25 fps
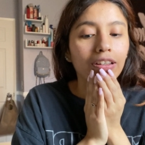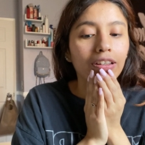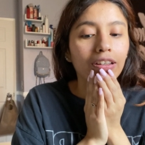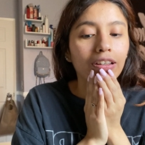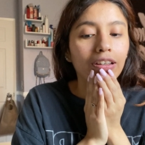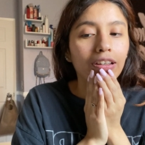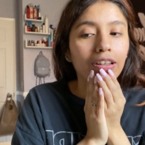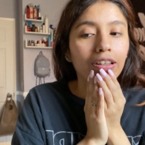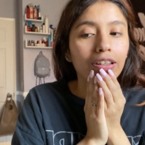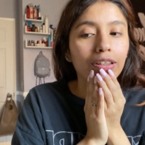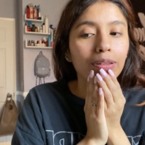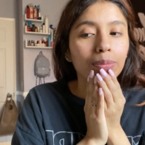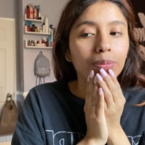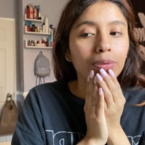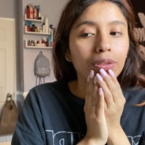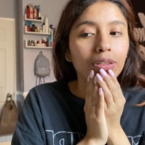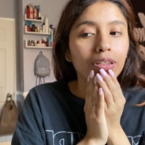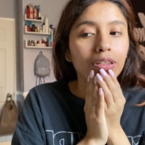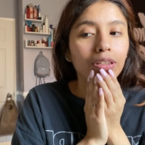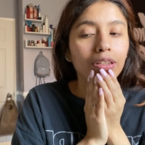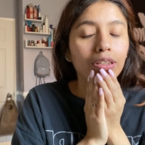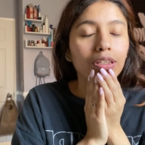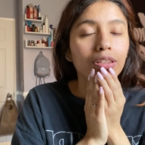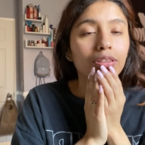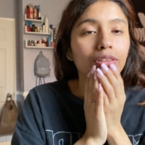I am
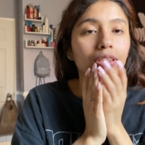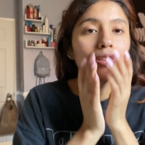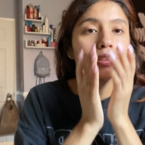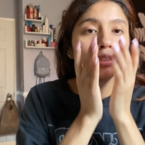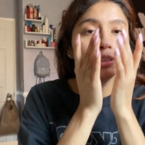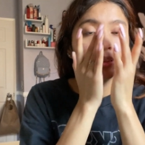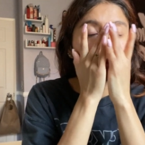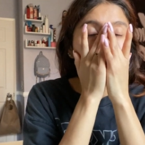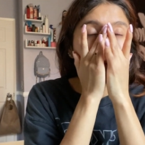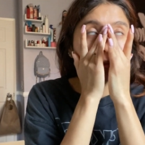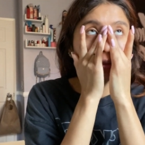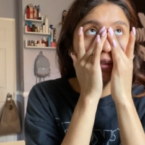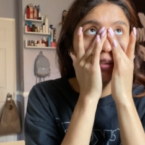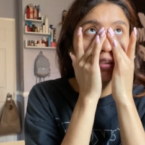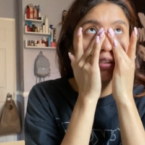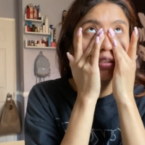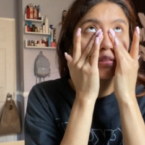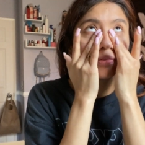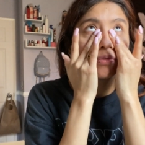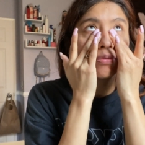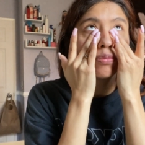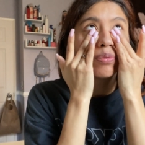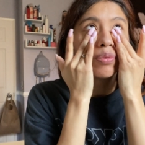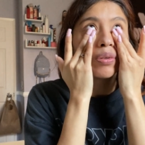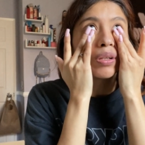gonna
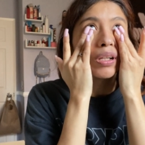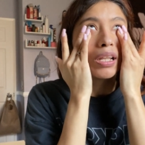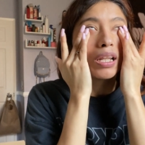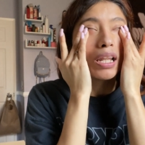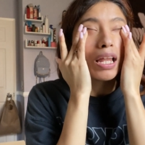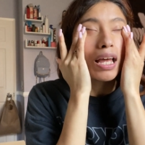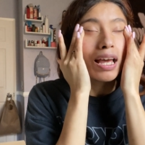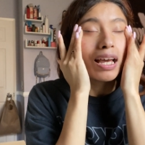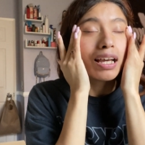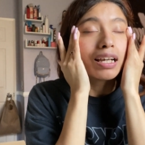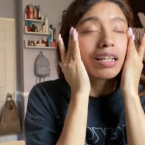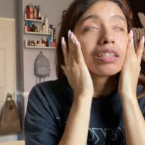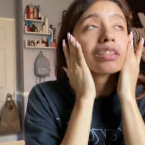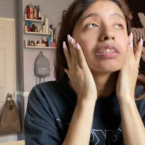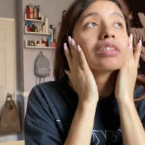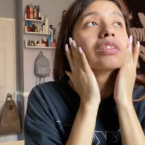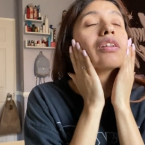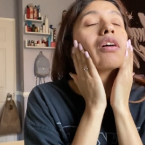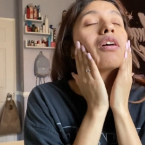relax